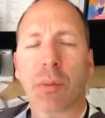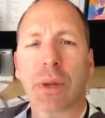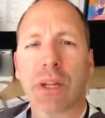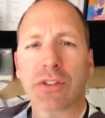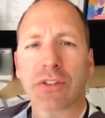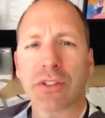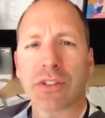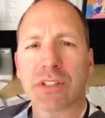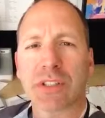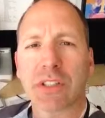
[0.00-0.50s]

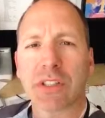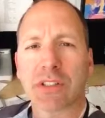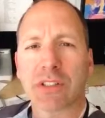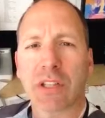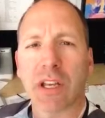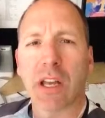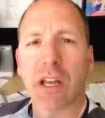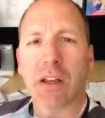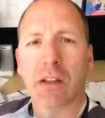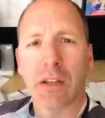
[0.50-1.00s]
patients
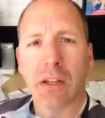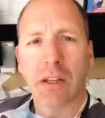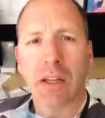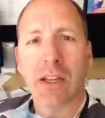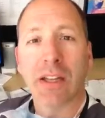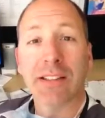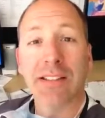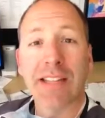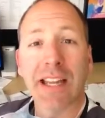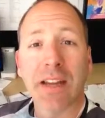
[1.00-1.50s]
is
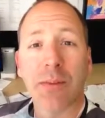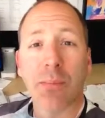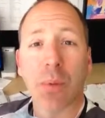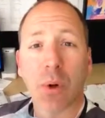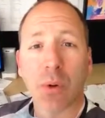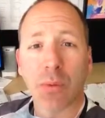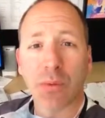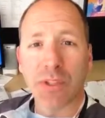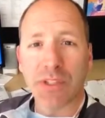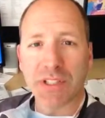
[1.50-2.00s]
dead
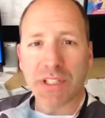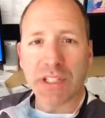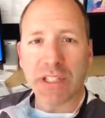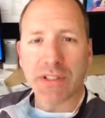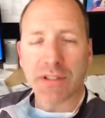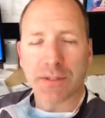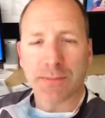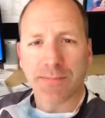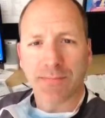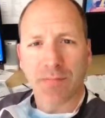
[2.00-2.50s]
bone
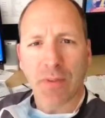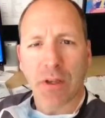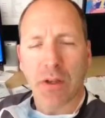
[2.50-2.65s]
disease.